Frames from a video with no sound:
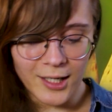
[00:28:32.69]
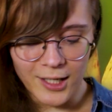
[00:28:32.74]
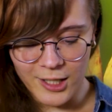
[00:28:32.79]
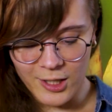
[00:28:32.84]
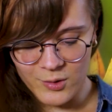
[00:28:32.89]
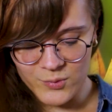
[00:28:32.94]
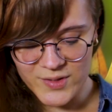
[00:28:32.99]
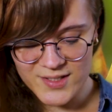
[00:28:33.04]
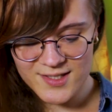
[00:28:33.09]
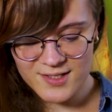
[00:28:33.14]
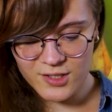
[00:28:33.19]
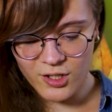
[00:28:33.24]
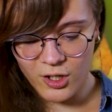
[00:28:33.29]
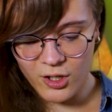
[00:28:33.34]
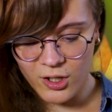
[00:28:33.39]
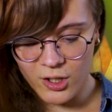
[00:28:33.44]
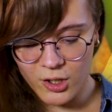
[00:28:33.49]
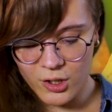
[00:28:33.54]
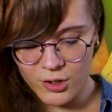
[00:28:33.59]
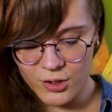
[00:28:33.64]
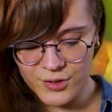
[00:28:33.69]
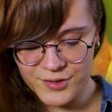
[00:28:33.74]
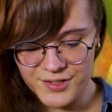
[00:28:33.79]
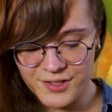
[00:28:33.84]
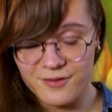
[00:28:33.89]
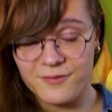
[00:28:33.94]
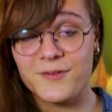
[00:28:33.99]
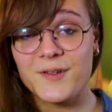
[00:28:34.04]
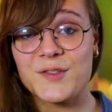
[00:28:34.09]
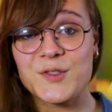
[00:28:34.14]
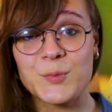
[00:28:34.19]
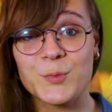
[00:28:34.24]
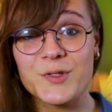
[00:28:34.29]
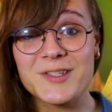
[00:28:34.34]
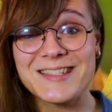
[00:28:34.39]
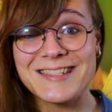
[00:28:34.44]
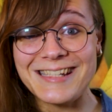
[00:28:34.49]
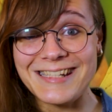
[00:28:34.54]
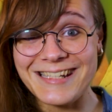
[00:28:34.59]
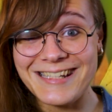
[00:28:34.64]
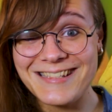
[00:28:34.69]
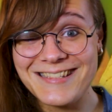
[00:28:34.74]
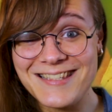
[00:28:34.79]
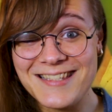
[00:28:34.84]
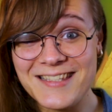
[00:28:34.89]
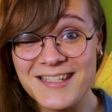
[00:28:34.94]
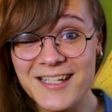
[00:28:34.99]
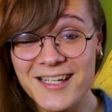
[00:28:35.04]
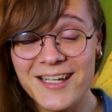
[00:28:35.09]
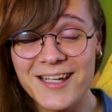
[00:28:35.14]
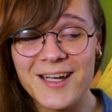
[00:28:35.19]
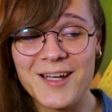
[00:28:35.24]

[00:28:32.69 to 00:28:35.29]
Um, it's called Invisible Cities.